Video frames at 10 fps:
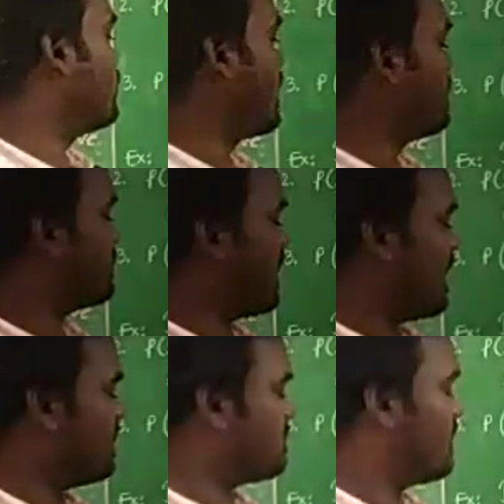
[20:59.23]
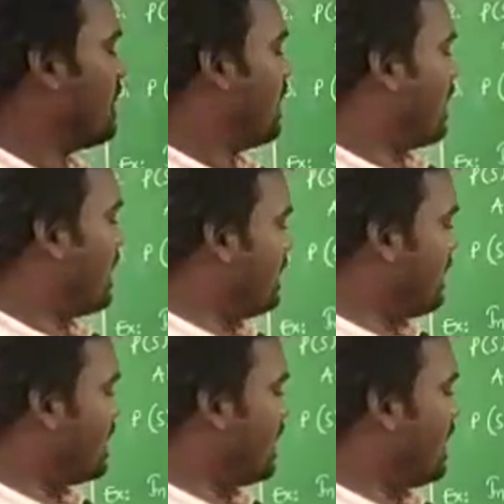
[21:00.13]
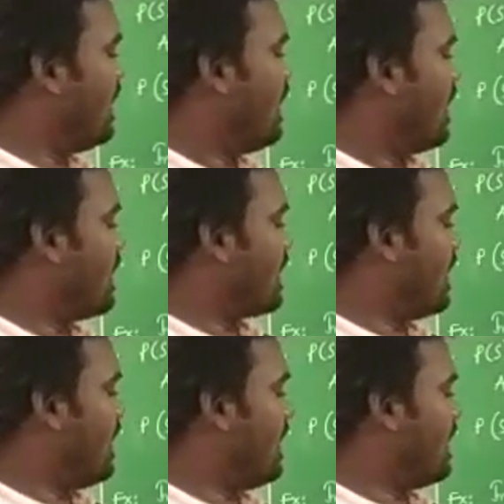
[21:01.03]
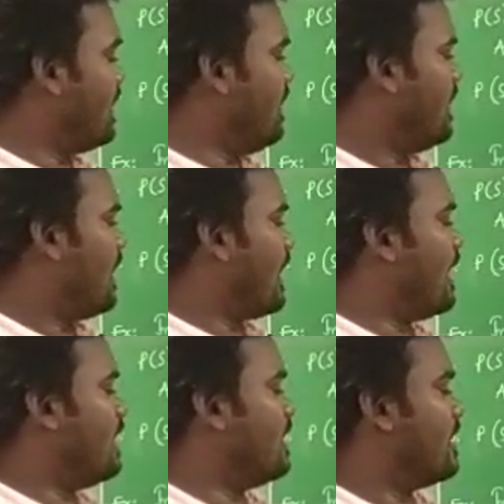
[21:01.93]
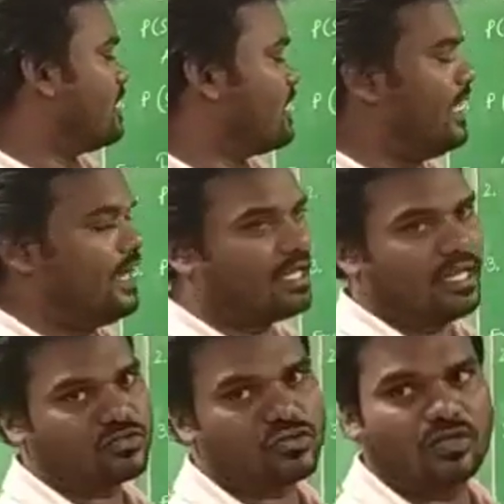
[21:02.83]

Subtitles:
H, head tail, tail head and tail tail. So